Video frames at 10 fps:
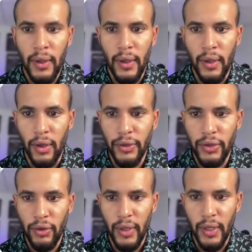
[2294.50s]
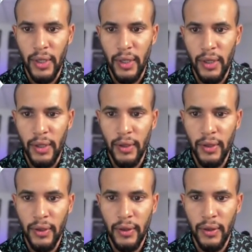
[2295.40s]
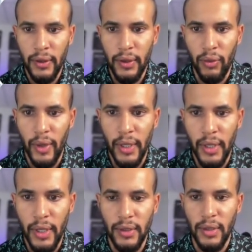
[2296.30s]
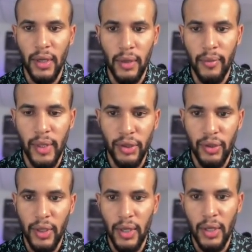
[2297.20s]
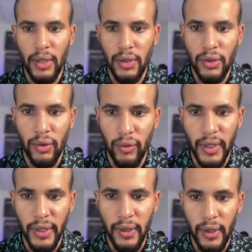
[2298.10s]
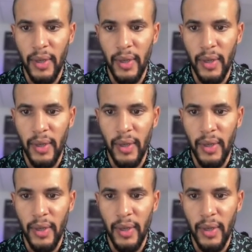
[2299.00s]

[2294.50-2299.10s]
And also right here in the west, there's an elementary school right there.